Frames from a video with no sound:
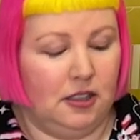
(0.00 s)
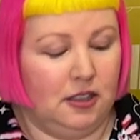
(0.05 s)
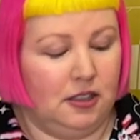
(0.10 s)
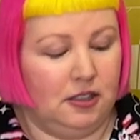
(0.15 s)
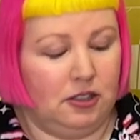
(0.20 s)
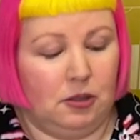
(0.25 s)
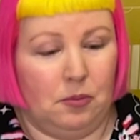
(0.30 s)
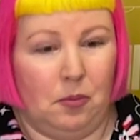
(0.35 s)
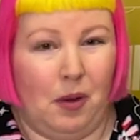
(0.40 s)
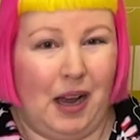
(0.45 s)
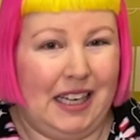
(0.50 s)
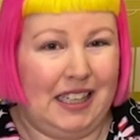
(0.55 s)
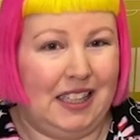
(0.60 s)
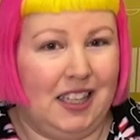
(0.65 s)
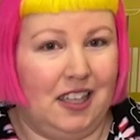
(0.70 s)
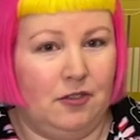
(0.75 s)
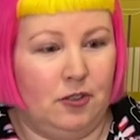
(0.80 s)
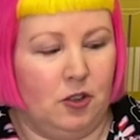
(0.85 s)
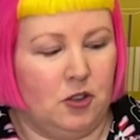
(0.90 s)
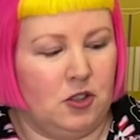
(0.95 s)
you might
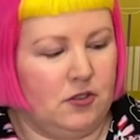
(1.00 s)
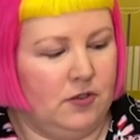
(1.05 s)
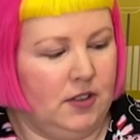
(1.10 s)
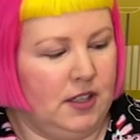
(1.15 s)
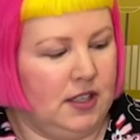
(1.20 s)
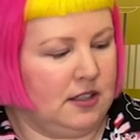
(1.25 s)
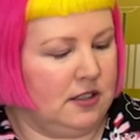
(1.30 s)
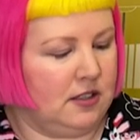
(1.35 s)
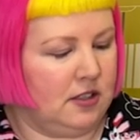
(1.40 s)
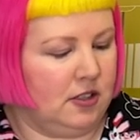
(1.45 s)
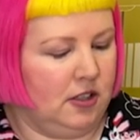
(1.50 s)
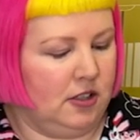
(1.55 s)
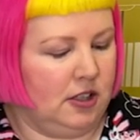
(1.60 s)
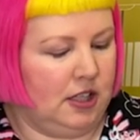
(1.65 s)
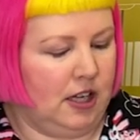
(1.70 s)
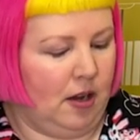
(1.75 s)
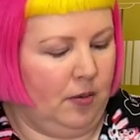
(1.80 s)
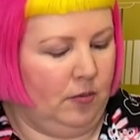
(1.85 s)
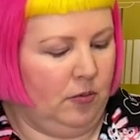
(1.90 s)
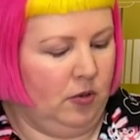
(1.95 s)
get false fits. So
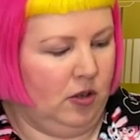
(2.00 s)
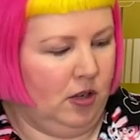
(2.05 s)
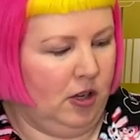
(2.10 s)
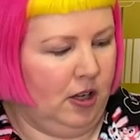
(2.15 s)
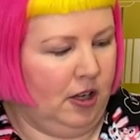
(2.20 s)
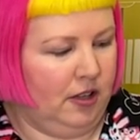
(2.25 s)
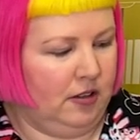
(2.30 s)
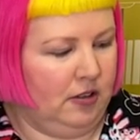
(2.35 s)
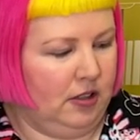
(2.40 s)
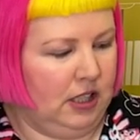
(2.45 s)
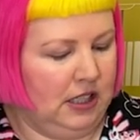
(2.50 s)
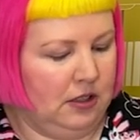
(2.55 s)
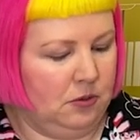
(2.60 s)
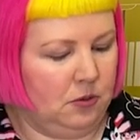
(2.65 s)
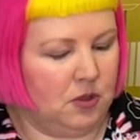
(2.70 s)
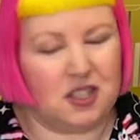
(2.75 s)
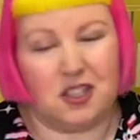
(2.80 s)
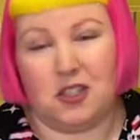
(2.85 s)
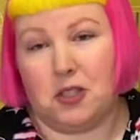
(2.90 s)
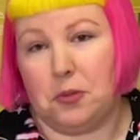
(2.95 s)
yeah, I'm not,
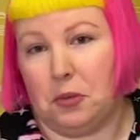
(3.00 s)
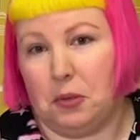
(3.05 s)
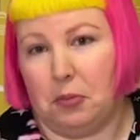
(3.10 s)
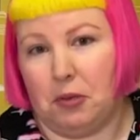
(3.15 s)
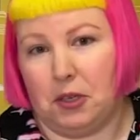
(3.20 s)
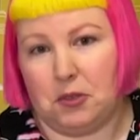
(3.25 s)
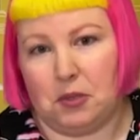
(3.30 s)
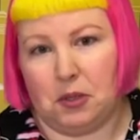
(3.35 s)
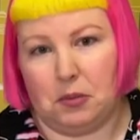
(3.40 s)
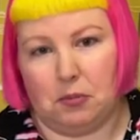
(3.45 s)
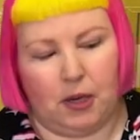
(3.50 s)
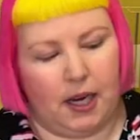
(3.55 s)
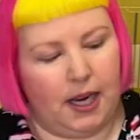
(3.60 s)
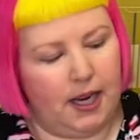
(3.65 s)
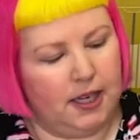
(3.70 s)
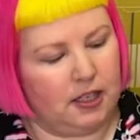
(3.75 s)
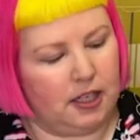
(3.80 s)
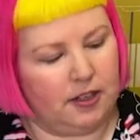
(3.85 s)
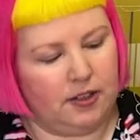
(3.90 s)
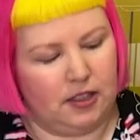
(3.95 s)
wasn't super impressed with the
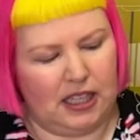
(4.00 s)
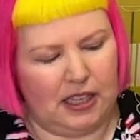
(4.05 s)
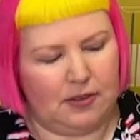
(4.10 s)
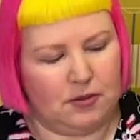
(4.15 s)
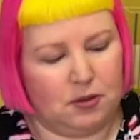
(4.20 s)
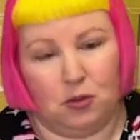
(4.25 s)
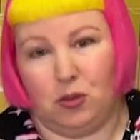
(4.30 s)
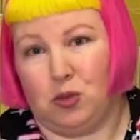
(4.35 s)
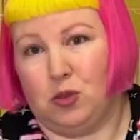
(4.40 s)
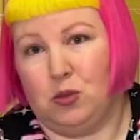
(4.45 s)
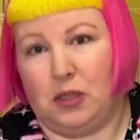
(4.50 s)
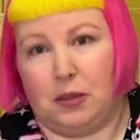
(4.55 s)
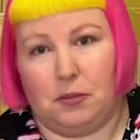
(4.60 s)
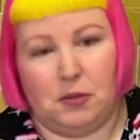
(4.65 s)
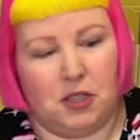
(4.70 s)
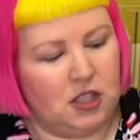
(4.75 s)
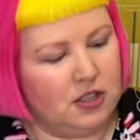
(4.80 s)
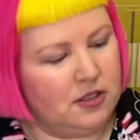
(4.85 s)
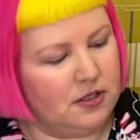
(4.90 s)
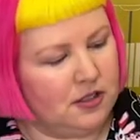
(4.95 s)
brand. I think they have some cool
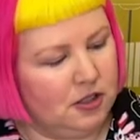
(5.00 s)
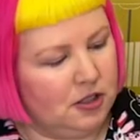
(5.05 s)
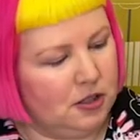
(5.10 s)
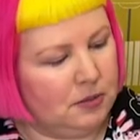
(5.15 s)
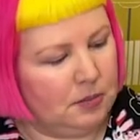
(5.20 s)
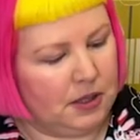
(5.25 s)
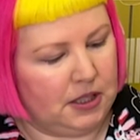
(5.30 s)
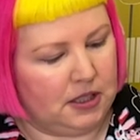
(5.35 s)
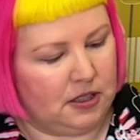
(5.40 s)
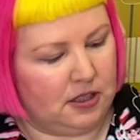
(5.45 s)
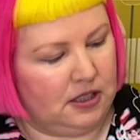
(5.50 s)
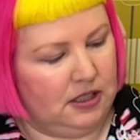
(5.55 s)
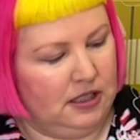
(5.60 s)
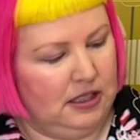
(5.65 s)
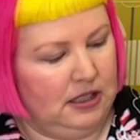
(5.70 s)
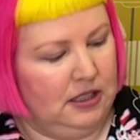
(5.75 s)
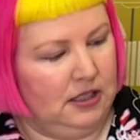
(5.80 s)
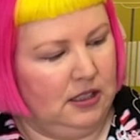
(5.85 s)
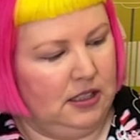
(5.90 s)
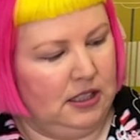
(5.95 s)
images though, but
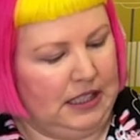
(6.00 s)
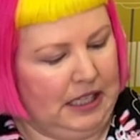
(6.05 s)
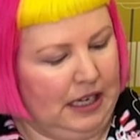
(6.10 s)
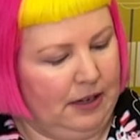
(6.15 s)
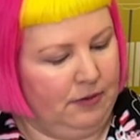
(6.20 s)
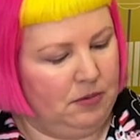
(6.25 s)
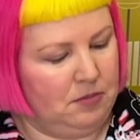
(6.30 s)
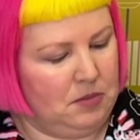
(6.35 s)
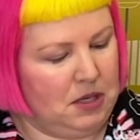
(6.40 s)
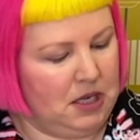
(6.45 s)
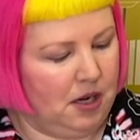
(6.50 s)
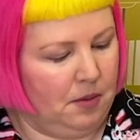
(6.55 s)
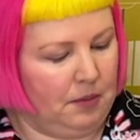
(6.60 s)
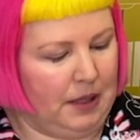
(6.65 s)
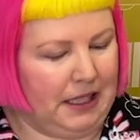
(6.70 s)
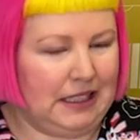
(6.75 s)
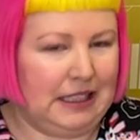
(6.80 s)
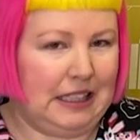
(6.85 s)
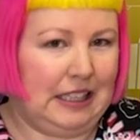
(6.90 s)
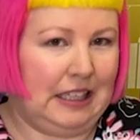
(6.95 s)
yeah, for me, I'm
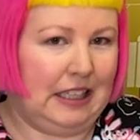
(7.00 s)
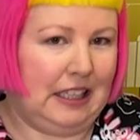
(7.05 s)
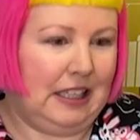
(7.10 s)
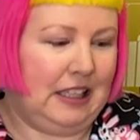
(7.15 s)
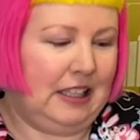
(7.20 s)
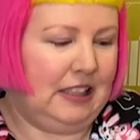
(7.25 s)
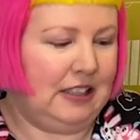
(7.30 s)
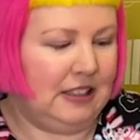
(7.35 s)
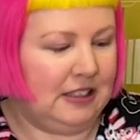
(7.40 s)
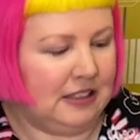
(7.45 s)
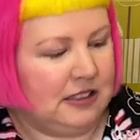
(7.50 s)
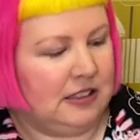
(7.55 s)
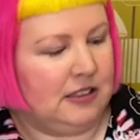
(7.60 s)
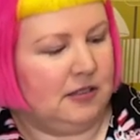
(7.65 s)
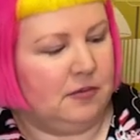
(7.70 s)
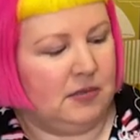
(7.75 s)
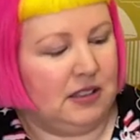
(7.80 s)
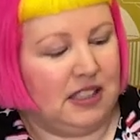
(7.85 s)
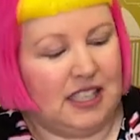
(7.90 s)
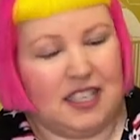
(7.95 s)
like, eh,
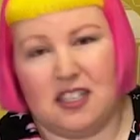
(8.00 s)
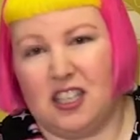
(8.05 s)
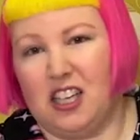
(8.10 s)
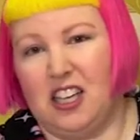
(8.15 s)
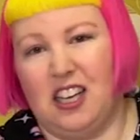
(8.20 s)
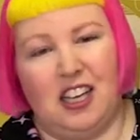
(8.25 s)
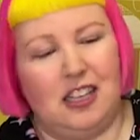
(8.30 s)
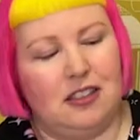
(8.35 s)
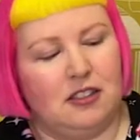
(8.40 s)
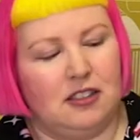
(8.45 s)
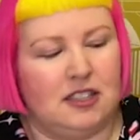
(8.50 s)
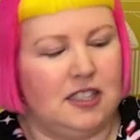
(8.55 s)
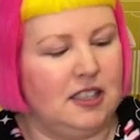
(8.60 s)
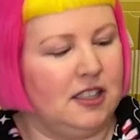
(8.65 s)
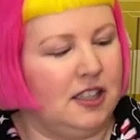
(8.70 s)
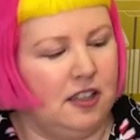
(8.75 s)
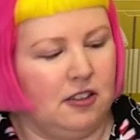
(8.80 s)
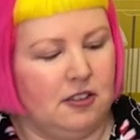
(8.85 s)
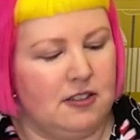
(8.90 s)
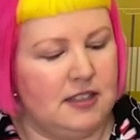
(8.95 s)
at least I, I
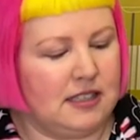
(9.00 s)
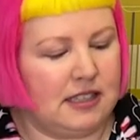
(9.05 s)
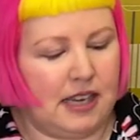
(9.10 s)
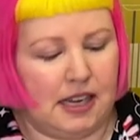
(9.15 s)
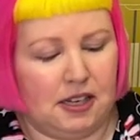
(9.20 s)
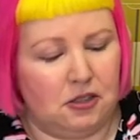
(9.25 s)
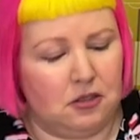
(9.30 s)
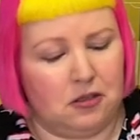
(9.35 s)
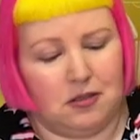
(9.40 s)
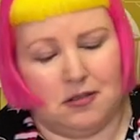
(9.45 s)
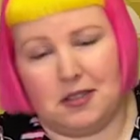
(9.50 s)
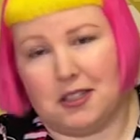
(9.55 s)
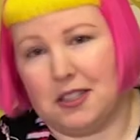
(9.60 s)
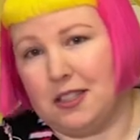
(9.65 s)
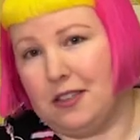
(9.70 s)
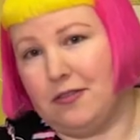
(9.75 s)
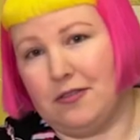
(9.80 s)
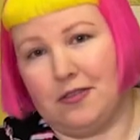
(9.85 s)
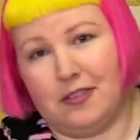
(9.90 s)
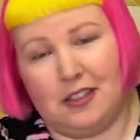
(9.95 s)
did get it on sales,
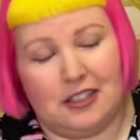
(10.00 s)
if